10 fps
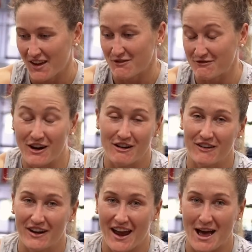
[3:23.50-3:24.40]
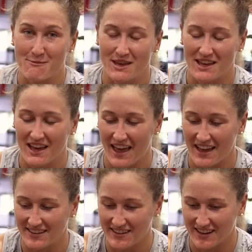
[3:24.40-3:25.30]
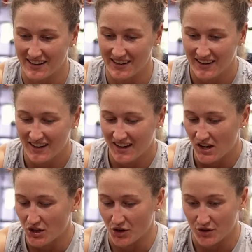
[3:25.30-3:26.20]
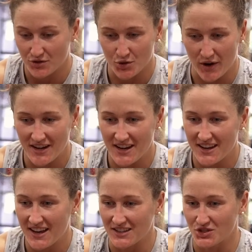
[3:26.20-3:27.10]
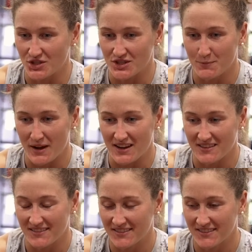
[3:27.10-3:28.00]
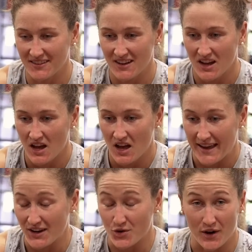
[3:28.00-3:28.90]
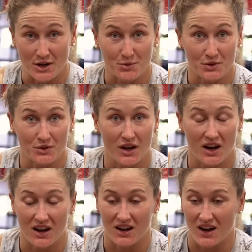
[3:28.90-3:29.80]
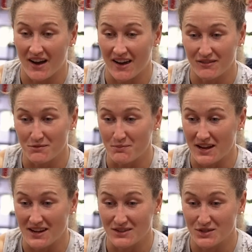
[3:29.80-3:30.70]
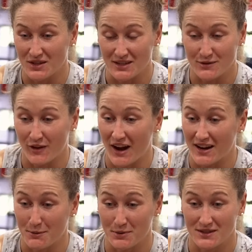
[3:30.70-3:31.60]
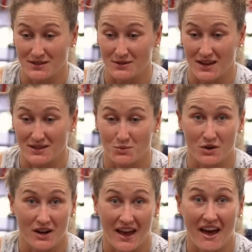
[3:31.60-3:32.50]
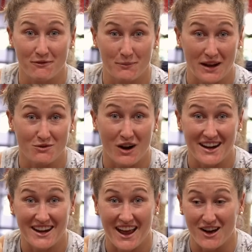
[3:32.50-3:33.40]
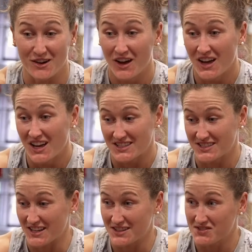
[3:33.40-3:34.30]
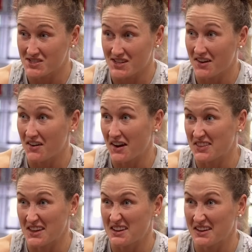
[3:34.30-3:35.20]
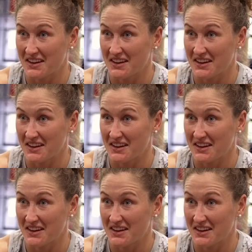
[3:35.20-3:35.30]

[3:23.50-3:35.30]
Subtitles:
very, very happy, and you know, training has just been incredible. I haven't been as fired up as what I have been right now since, I think,